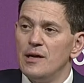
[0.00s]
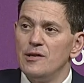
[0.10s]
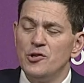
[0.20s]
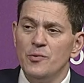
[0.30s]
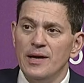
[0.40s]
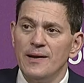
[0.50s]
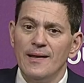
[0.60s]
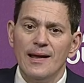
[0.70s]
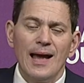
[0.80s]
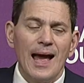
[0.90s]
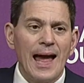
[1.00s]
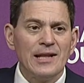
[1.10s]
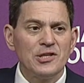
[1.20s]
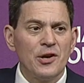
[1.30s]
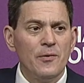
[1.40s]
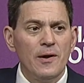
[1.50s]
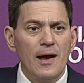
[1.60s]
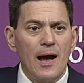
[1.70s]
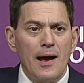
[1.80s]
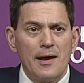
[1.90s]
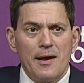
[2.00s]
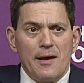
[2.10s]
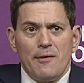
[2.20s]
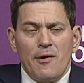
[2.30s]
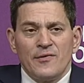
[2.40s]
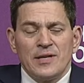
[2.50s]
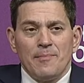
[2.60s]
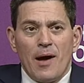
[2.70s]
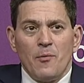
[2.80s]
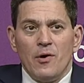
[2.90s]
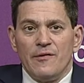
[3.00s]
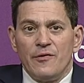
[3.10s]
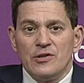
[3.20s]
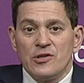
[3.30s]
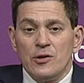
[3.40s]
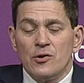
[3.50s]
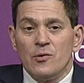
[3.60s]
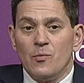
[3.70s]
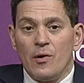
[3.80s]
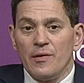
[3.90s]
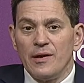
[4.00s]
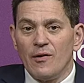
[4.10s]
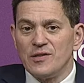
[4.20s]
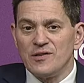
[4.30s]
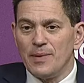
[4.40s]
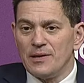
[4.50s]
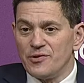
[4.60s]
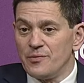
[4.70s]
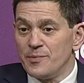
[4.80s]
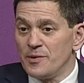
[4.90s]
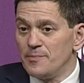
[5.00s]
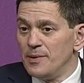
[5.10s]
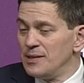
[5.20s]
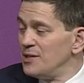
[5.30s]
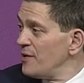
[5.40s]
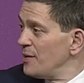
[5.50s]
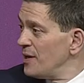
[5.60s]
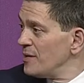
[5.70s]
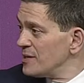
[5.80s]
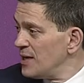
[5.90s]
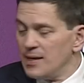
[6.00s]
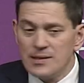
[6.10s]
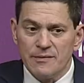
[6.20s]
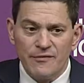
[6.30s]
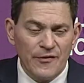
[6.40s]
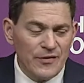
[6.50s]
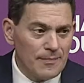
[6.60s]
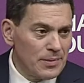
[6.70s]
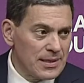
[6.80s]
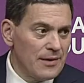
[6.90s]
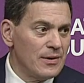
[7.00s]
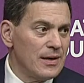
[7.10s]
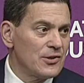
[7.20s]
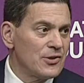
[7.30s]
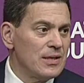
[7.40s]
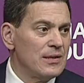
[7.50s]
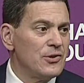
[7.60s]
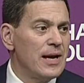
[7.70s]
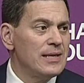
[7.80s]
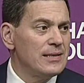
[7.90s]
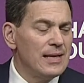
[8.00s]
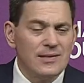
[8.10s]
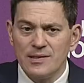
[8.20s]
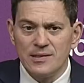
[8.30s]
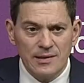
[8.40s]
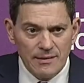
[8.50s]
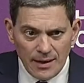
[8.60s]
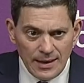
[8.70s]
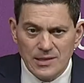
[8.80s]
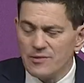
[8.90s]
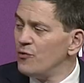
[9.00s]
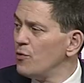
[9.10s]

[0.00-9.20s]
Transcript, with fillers: uh, to it. And so uh, you don't have to take my word for it. Just look at what the Office of Budget Responsibility or anyone else says 15% reduction in trade intensity, at least